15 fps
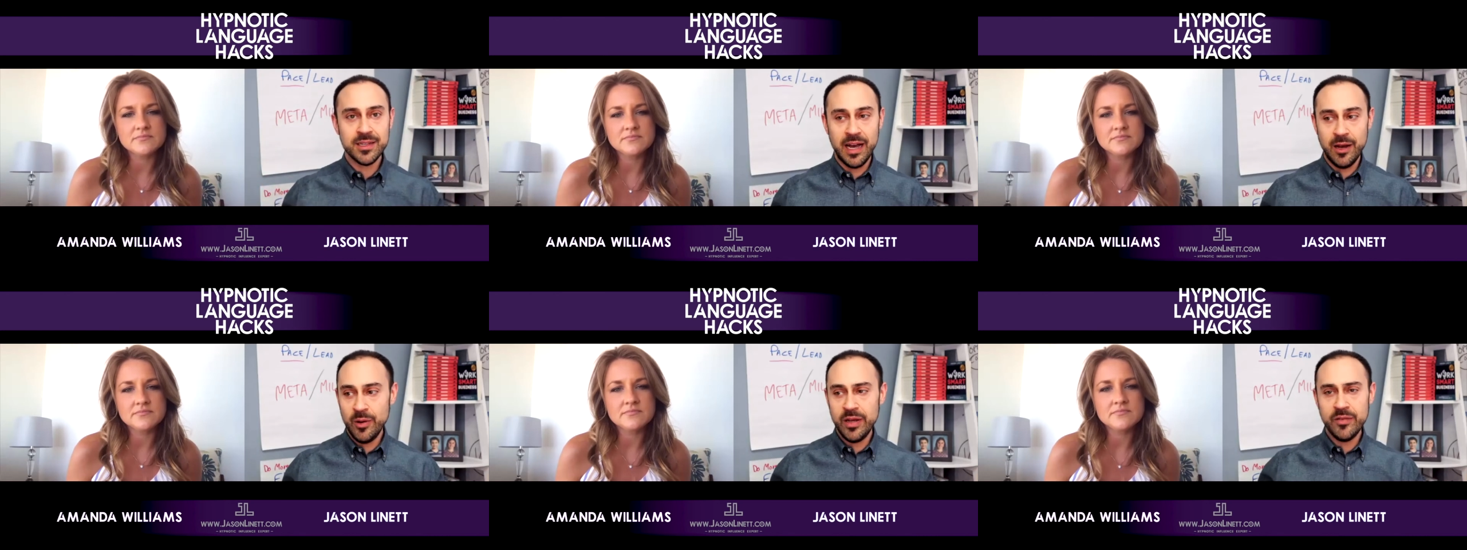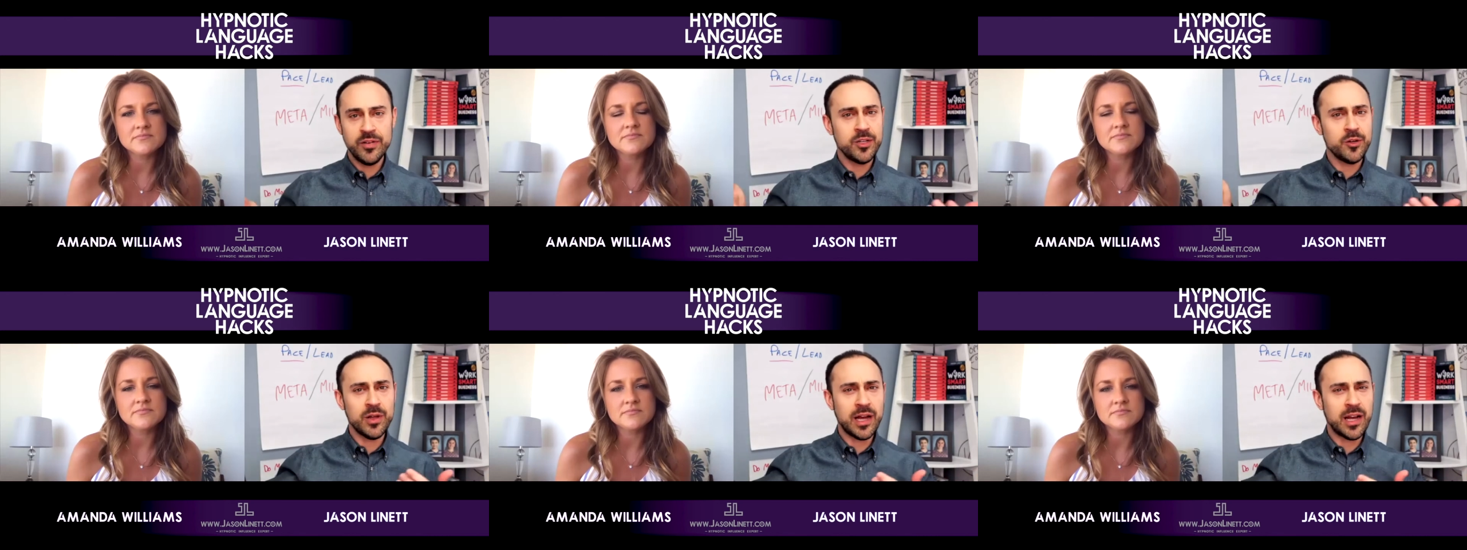Speaker 1: I would even
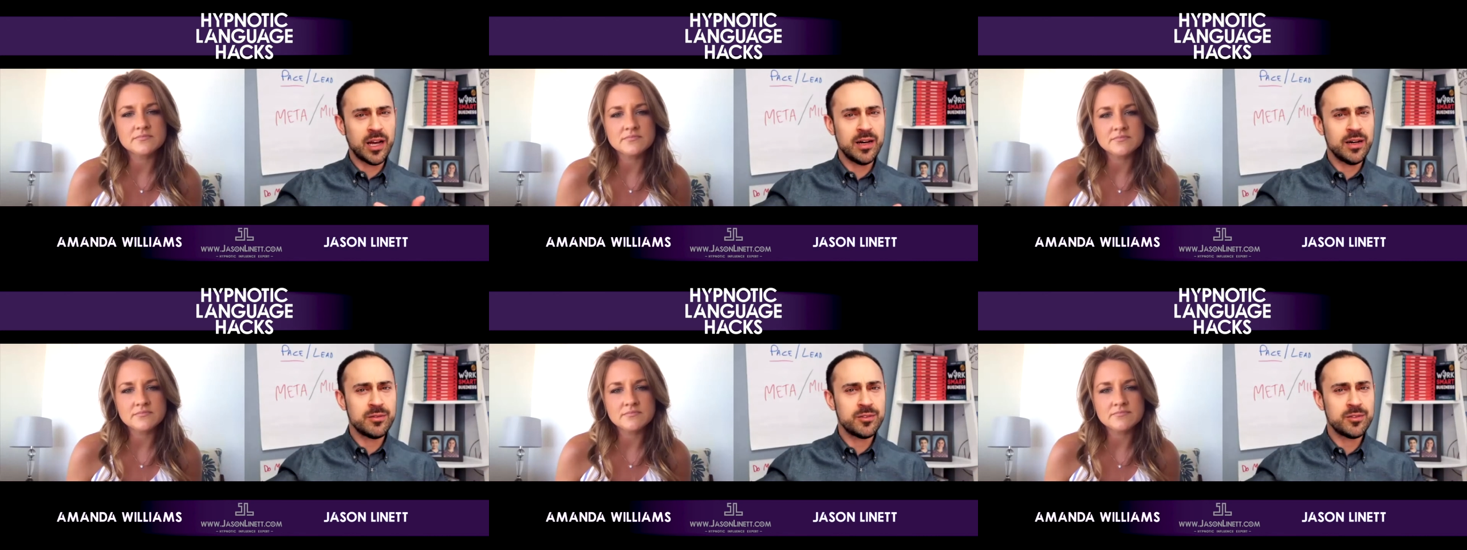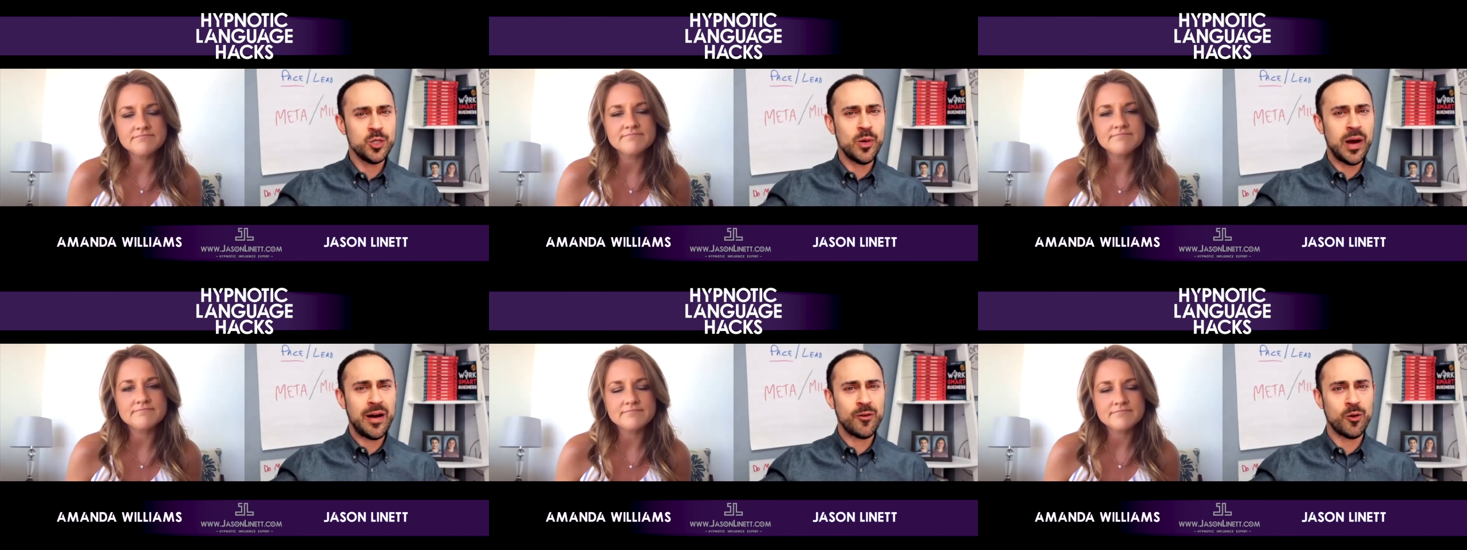do like a
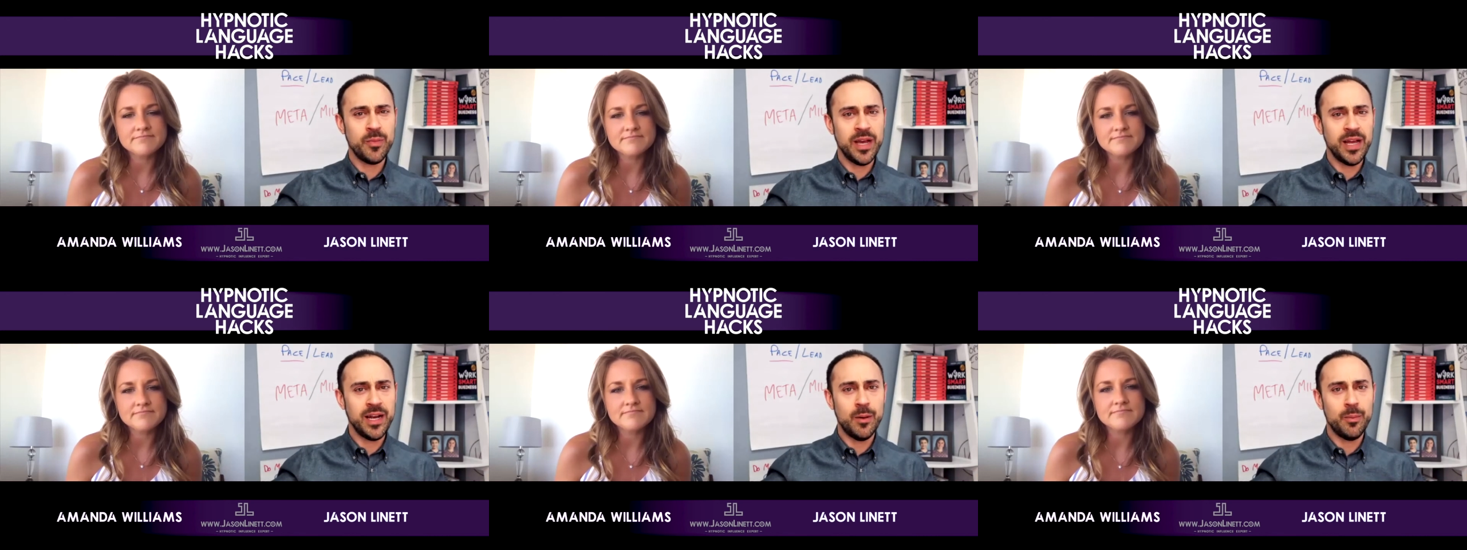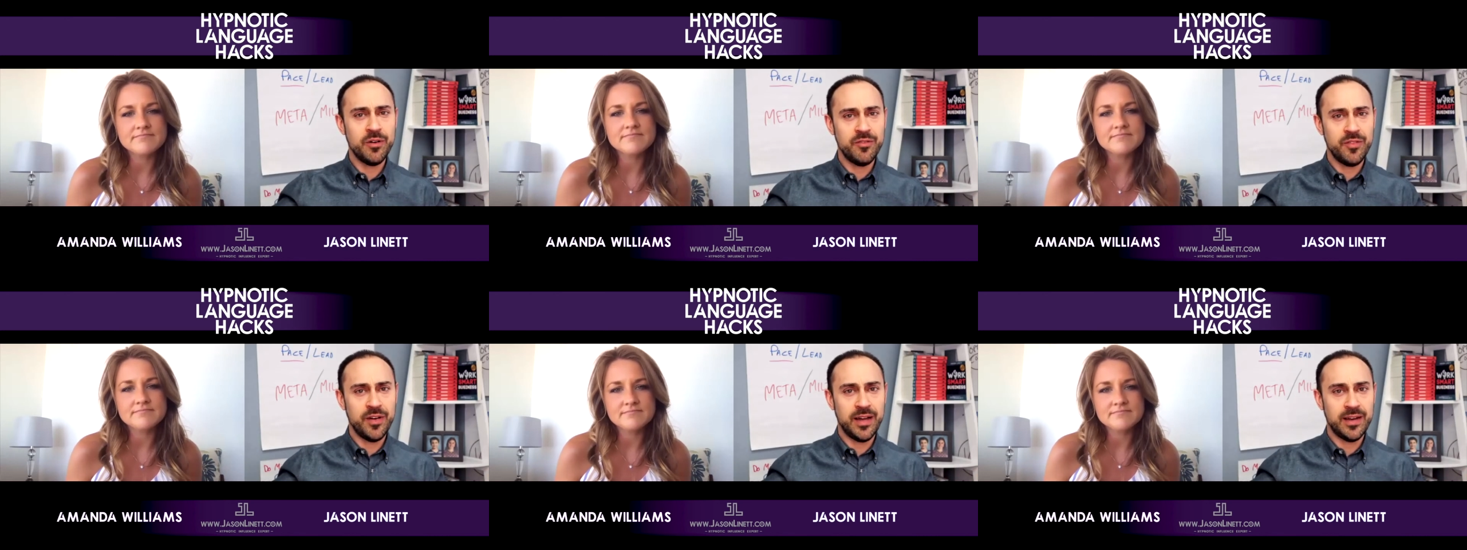two hour meetup
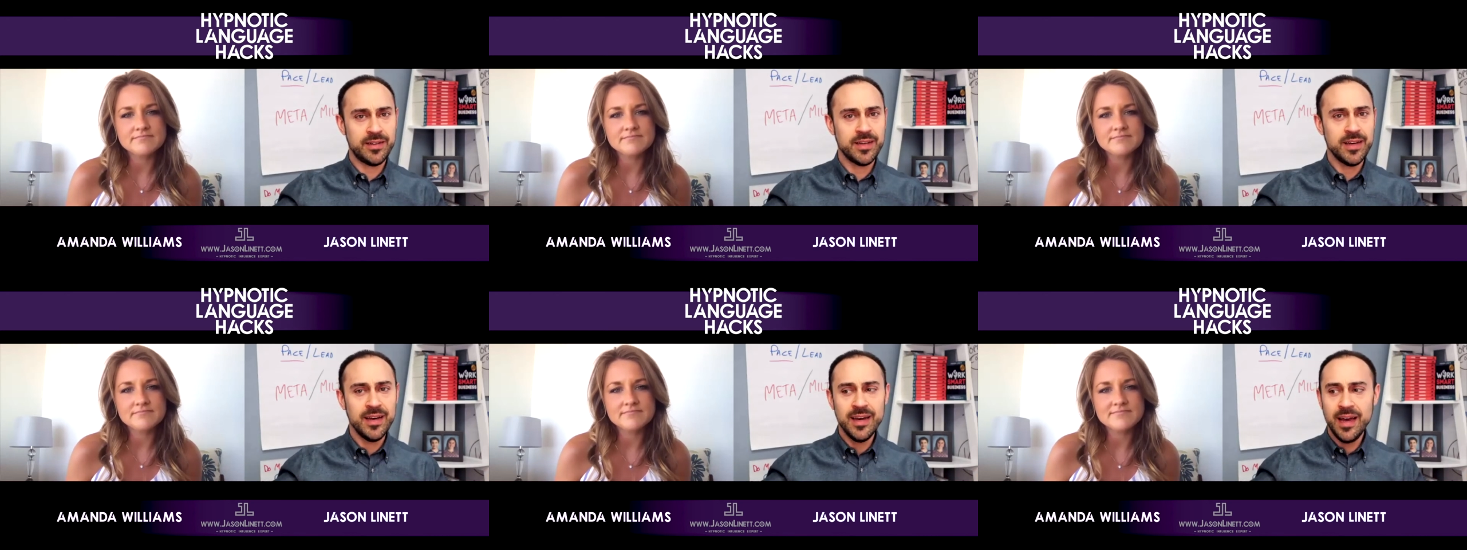event,